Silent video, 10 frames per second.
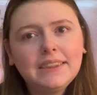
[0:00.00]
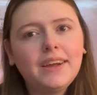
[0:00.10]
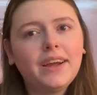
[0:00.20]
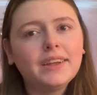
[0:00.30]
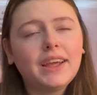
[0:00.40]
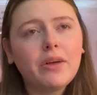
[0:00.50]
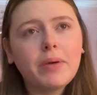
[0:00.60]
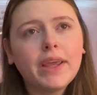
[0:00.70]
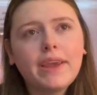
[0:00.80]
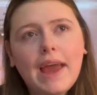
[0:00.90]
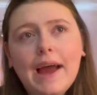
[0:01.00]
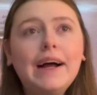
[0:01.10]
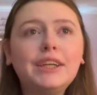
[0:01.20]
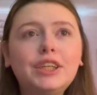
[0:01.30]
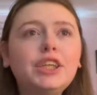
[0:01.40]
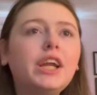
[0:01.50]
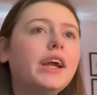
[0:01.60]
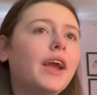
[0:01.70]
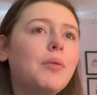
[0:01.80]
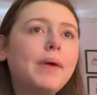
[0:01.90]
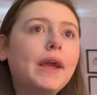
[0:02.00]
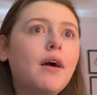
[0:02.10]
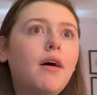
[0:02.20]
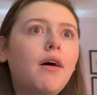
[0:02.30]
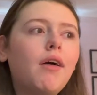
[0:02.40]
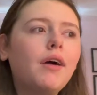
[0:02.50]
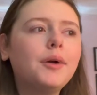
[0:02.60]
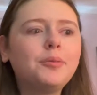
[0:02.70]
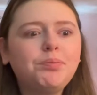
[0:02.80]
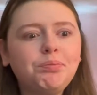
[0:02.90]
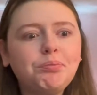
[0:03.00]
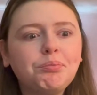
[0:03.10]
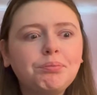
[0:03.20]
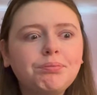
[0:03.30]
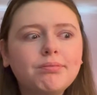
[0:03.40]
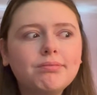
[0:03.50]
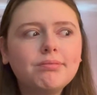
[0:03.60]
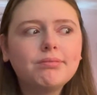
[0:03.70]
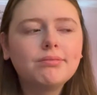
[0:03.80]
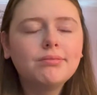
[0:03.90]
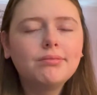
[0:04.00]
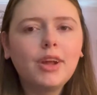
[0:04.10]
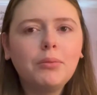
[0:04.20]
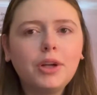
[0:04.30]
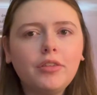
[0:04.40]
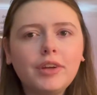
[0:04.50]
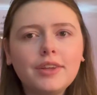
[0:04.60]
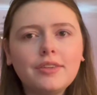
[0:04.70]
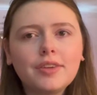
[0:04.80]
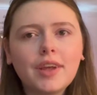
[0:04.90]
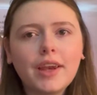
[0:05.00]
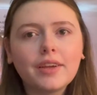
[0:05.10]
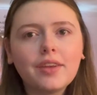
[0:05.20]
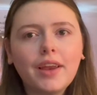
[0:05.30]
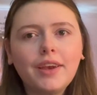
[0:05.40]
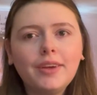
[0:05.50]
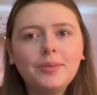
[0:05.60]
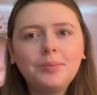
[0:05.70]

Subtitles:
and get my cash and get my car. I'm nervous and excited.